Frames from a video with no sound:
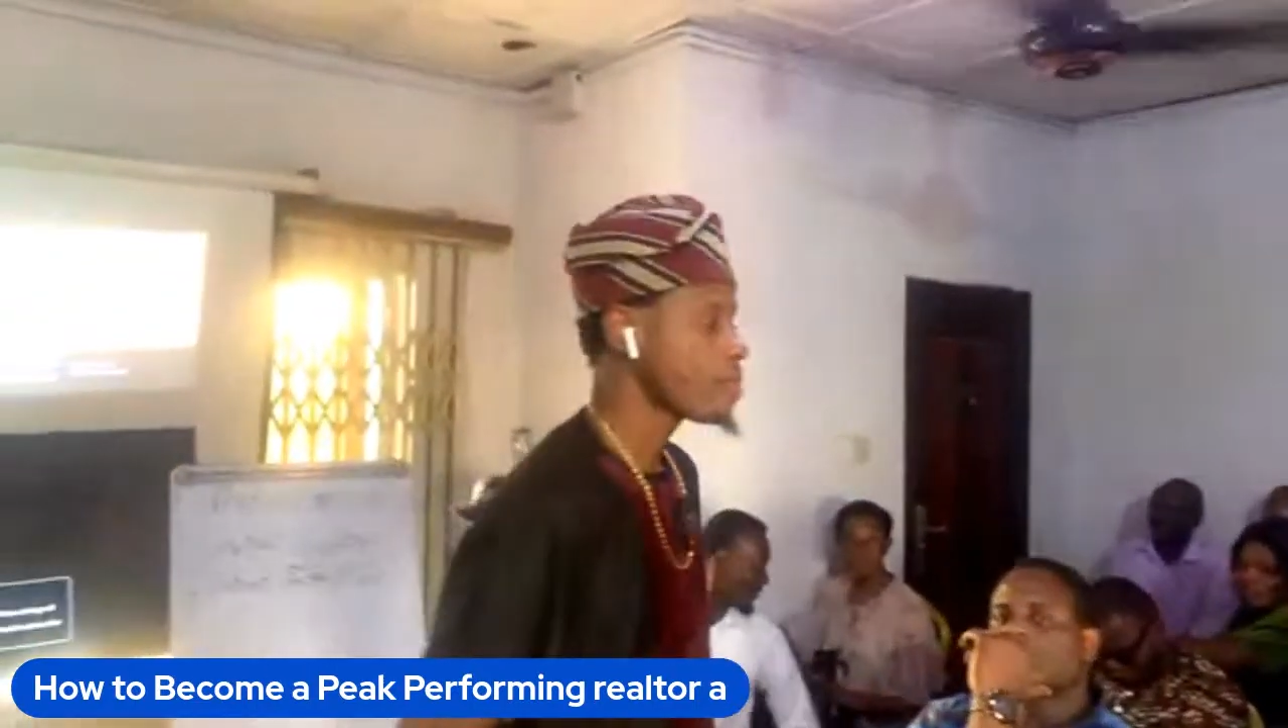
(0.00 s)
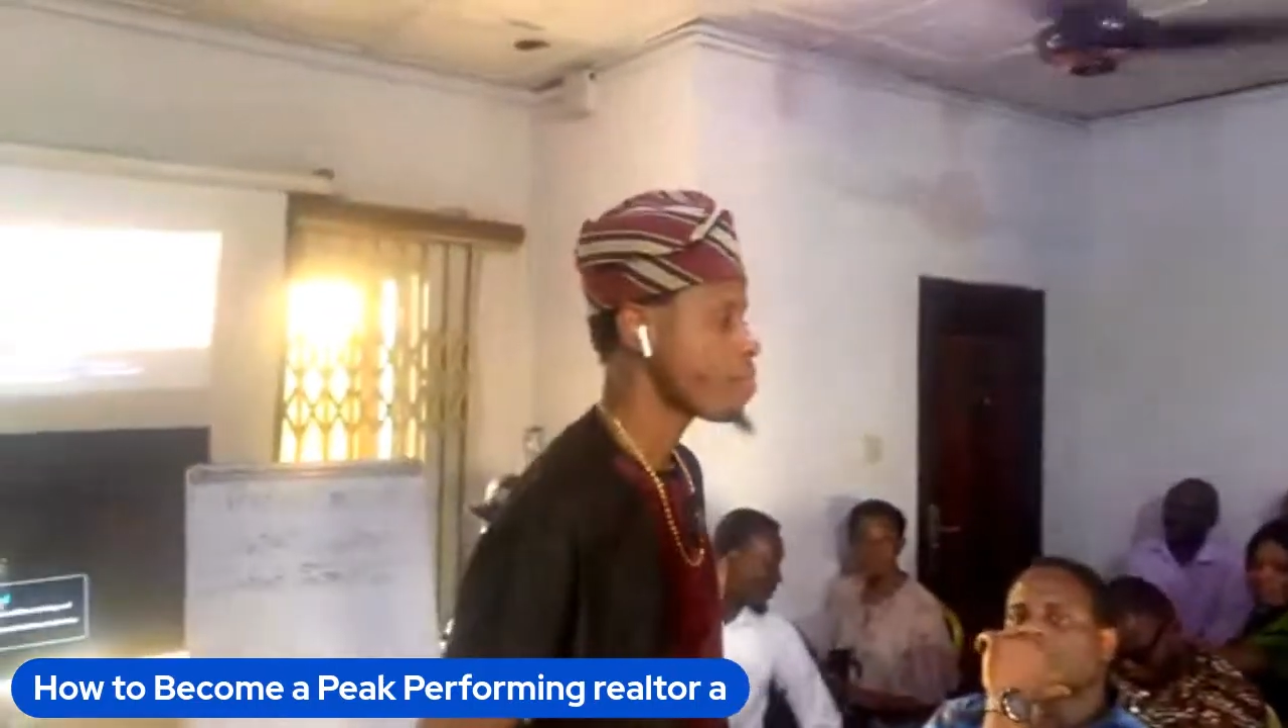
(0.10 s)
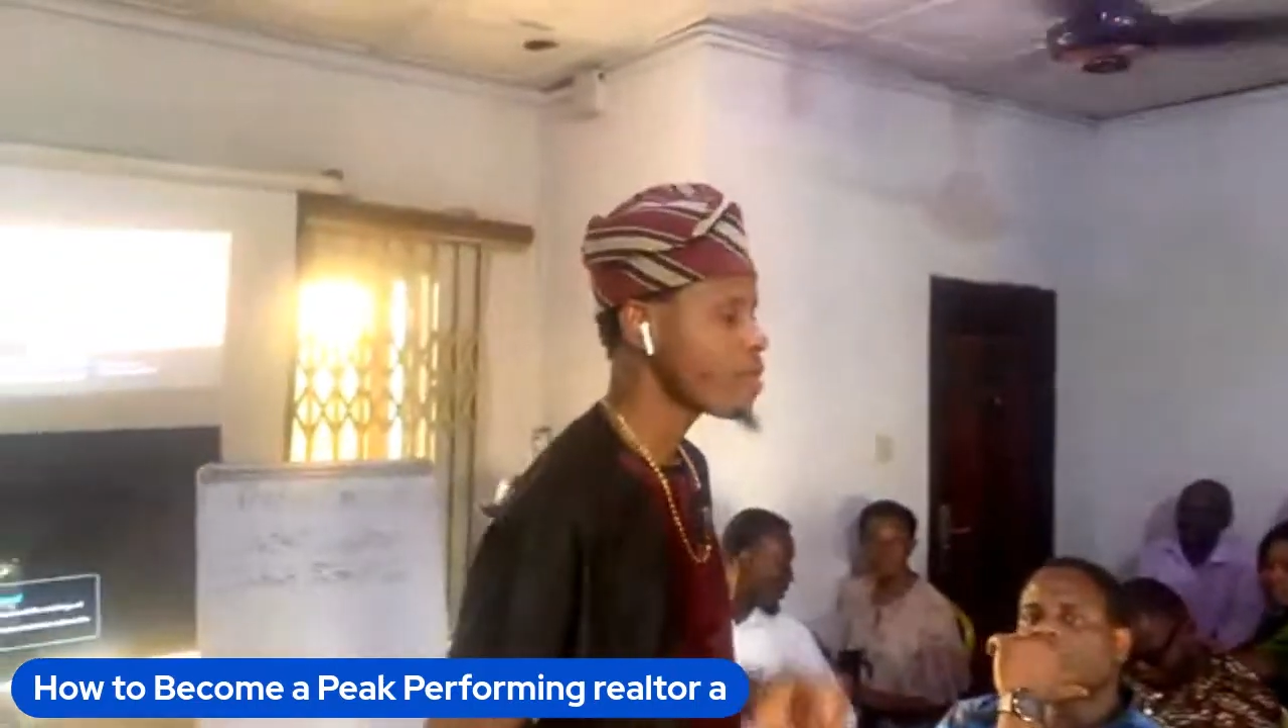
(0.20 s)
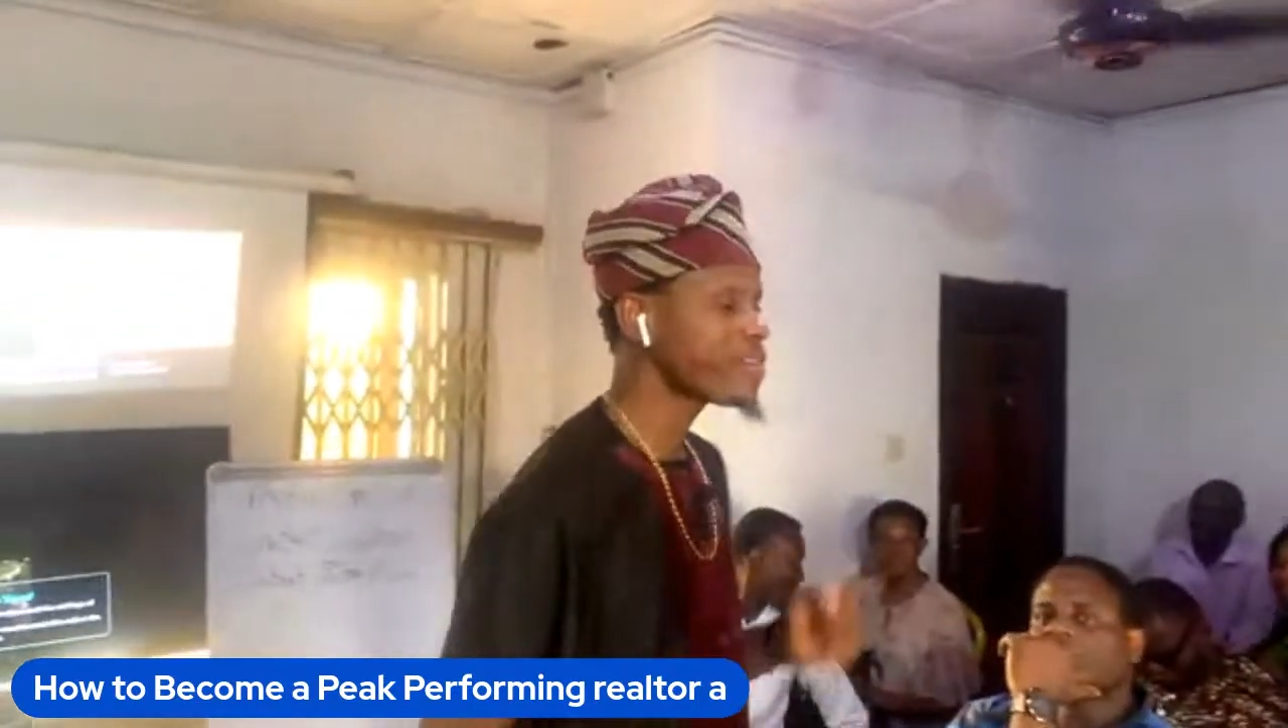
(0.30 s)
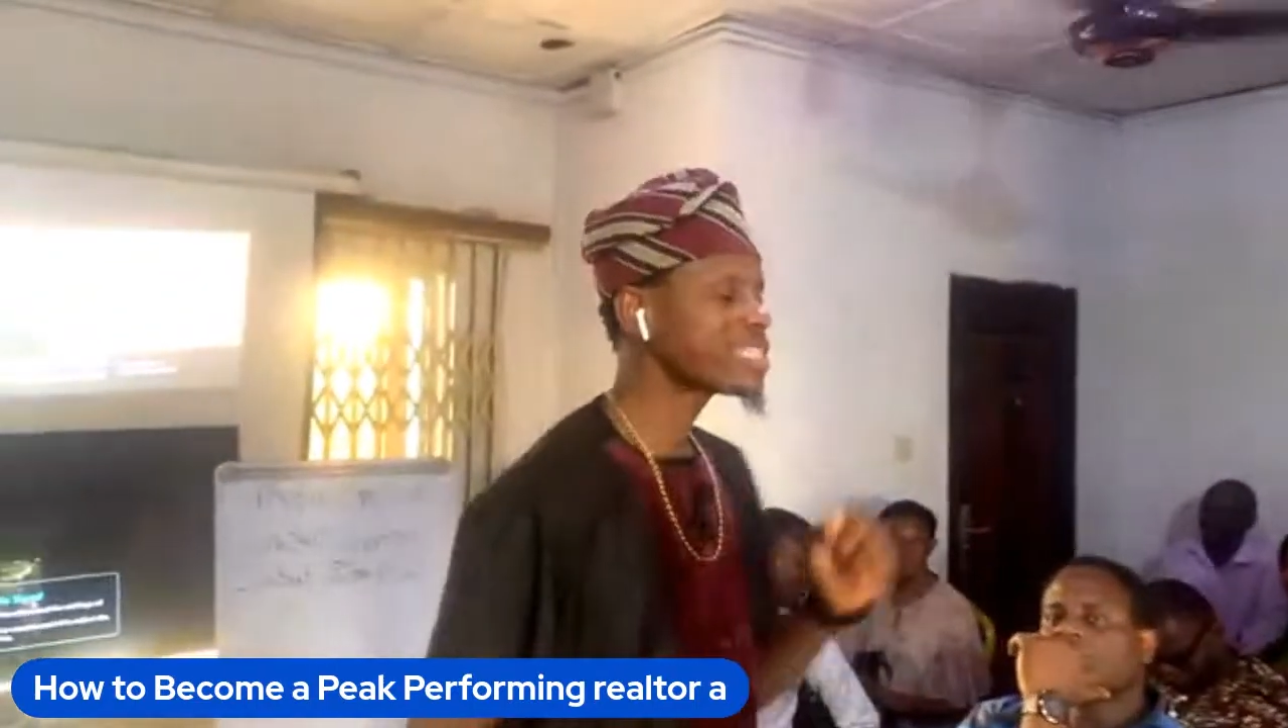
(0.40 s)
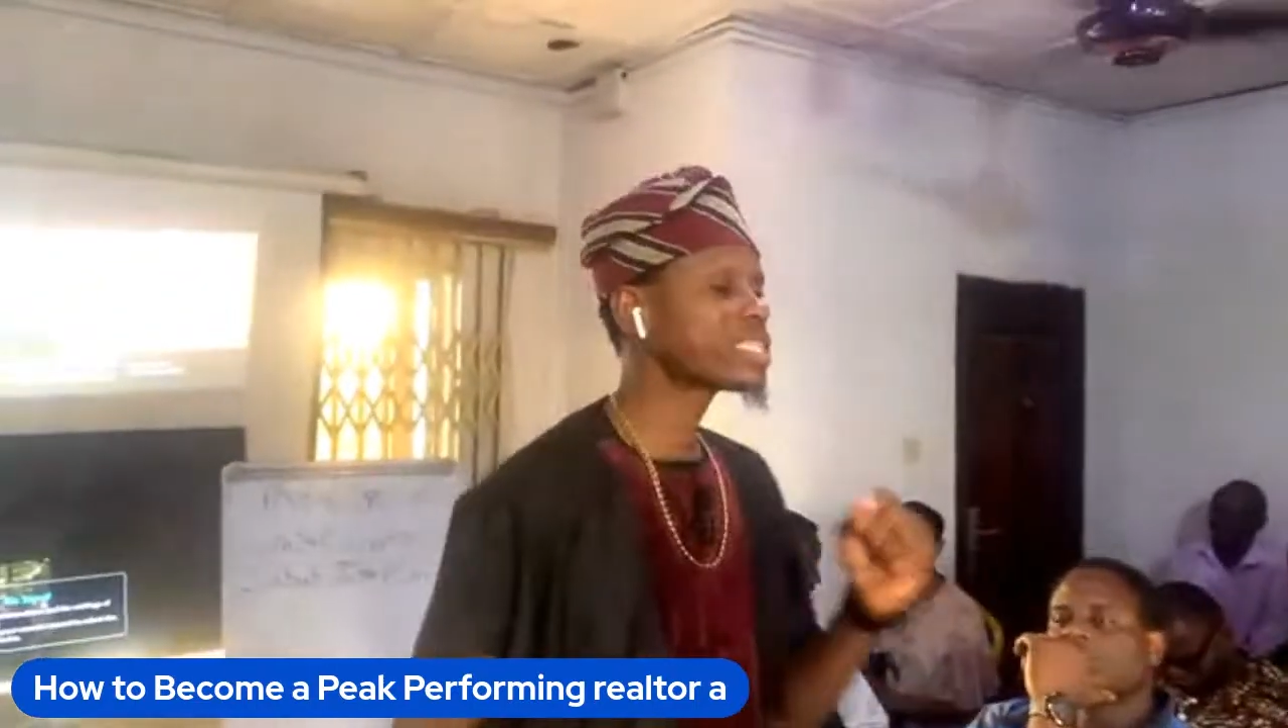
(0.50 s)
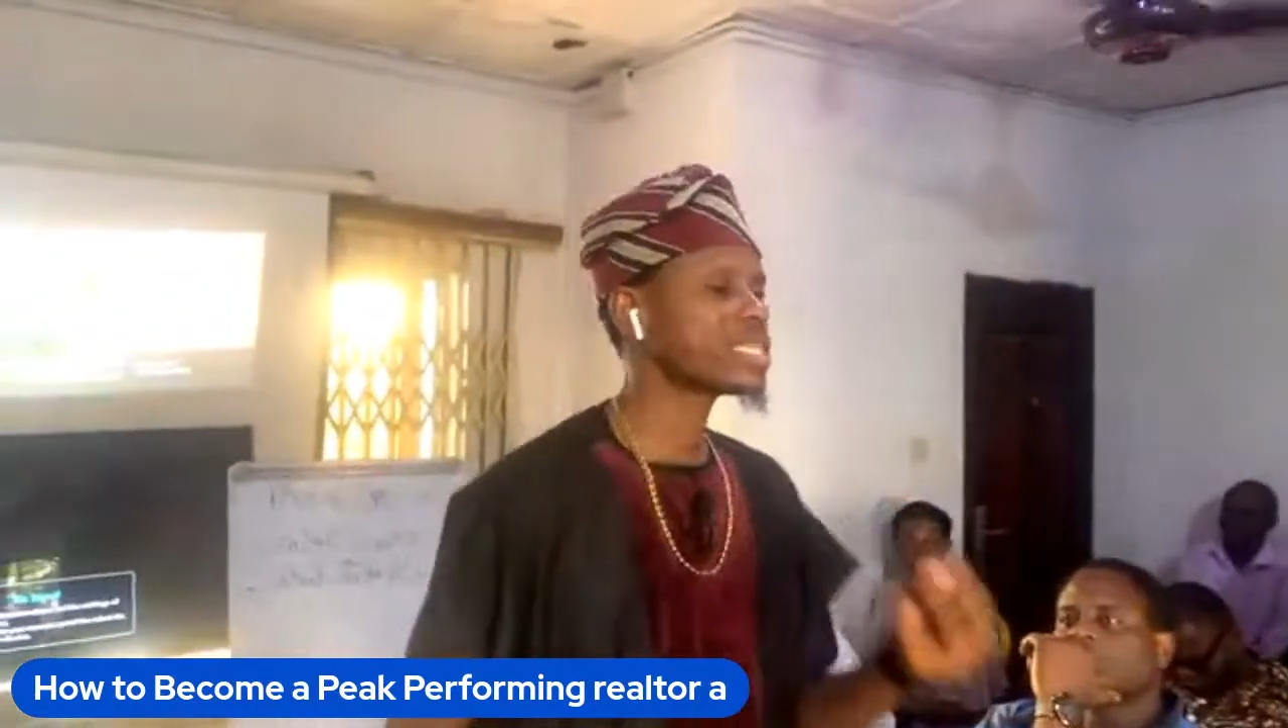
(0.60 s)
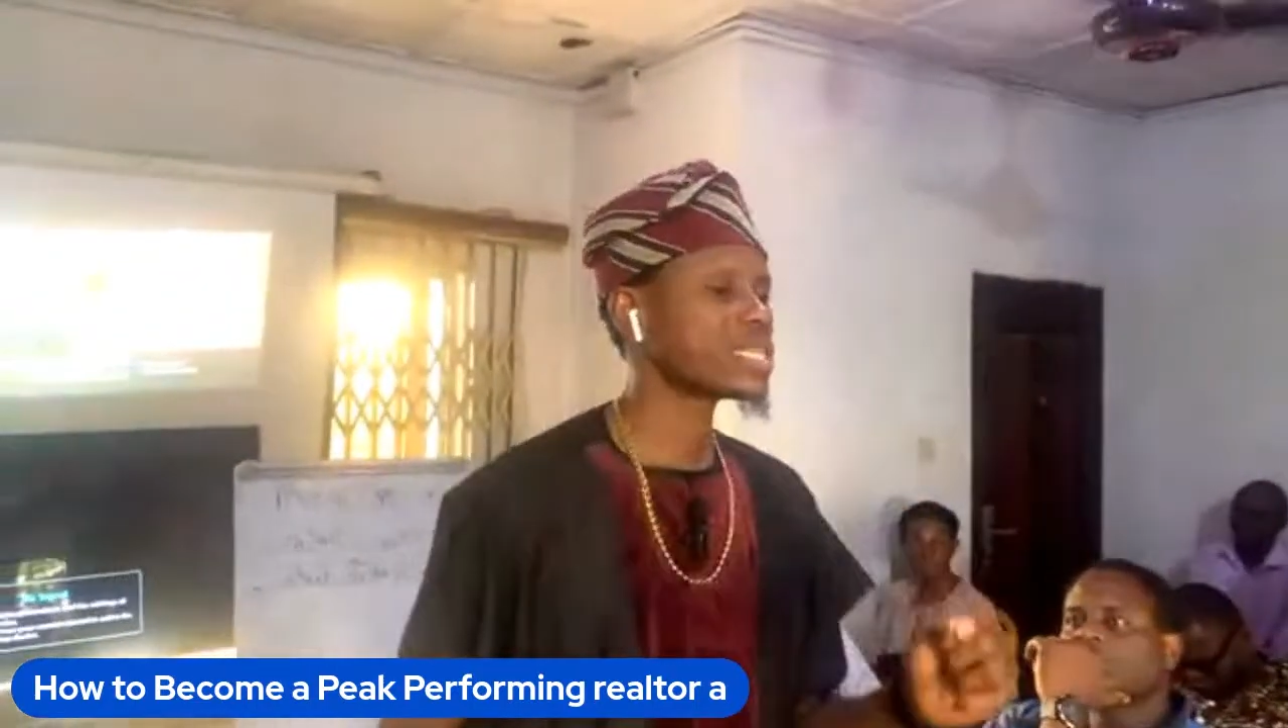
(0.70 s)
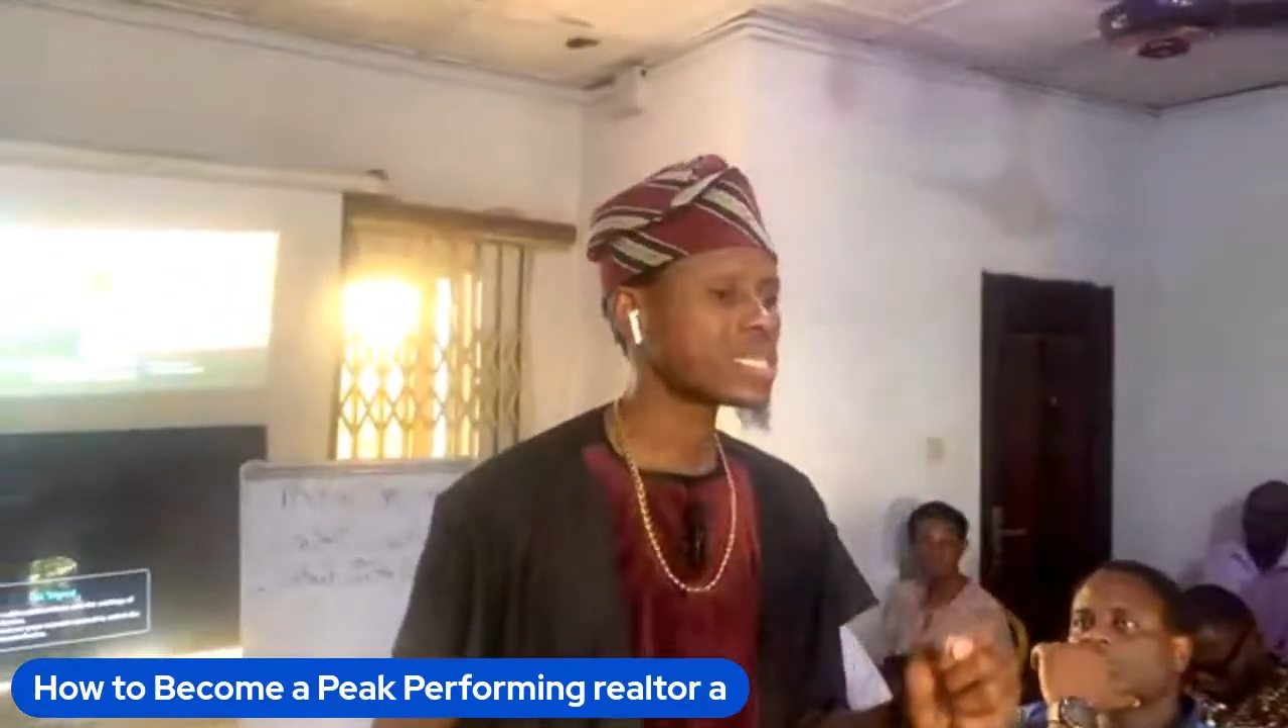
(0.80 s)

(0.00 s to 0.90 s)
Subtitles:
poverty